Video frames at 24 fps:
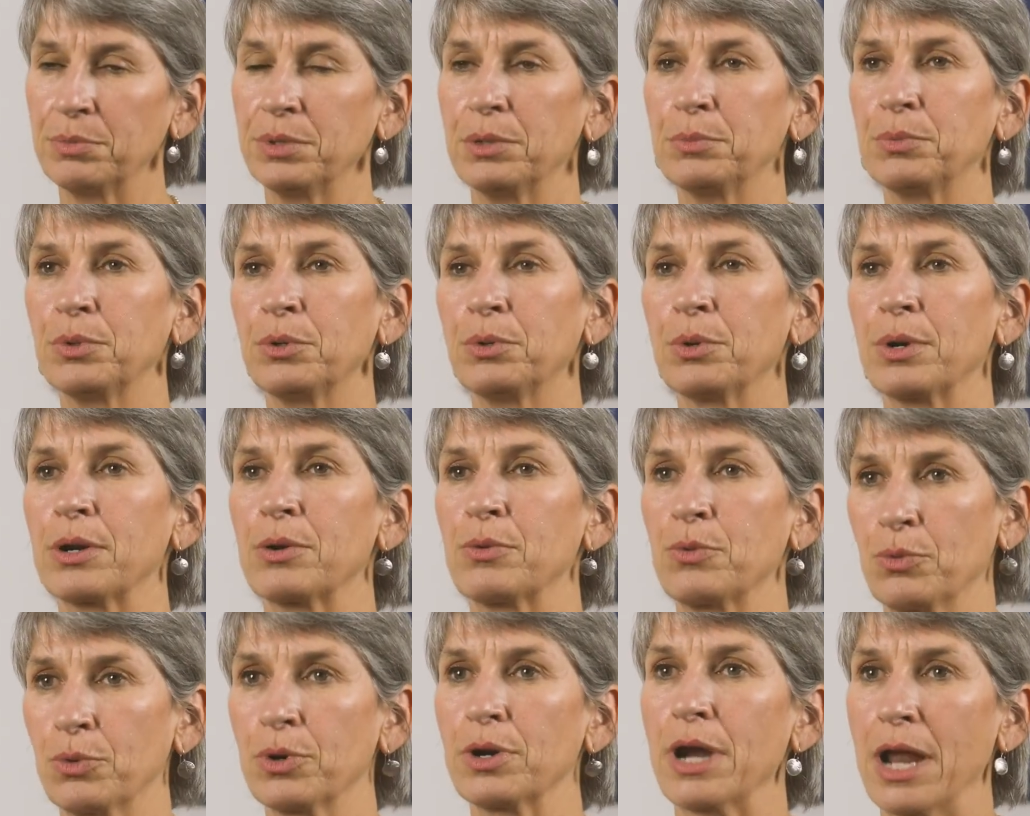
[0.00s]
people
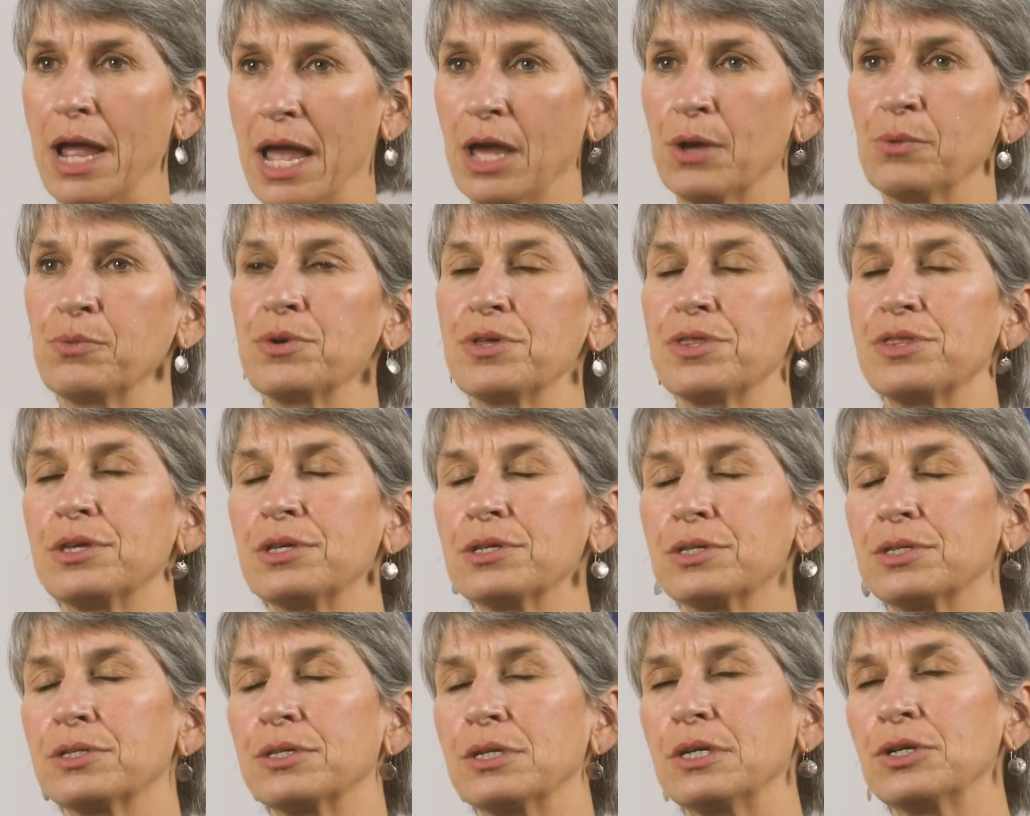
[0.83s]
were at with
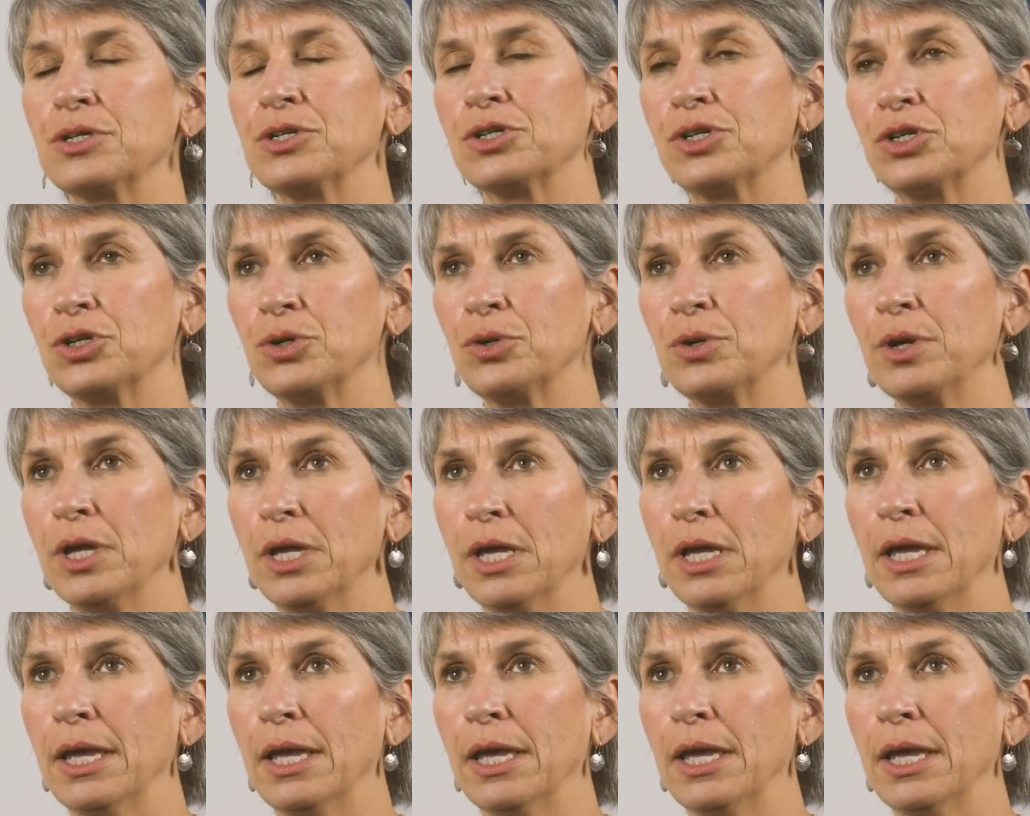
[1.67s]
this issue,